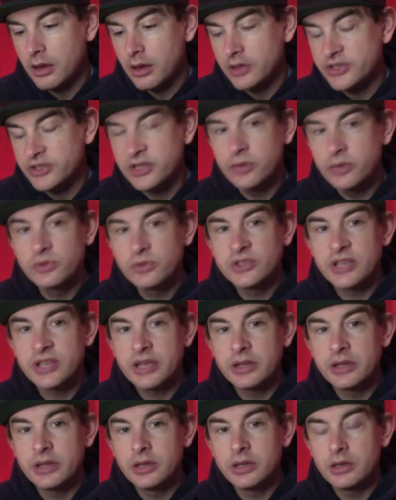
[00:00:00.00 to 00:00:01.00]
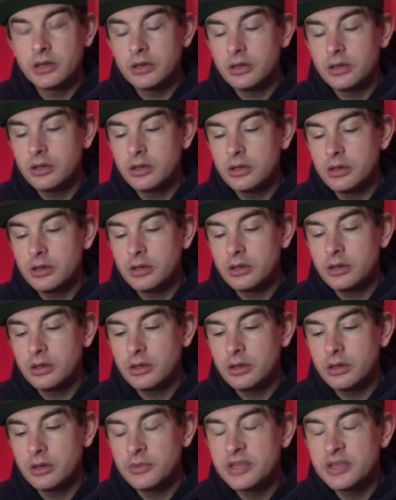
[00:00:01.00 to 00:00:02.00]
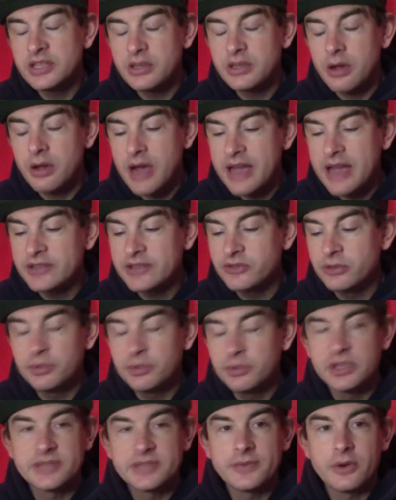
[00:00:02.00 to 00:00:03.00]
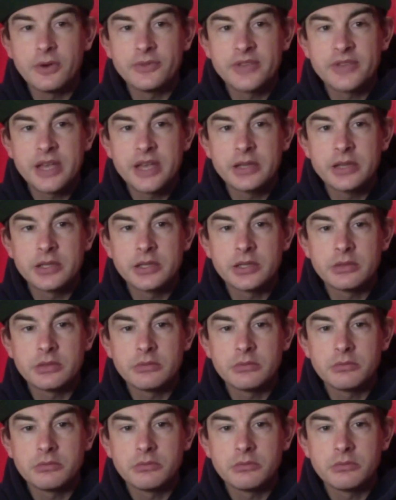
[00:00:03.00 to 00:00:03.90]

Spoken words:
still say that, these are as grippy as 510s.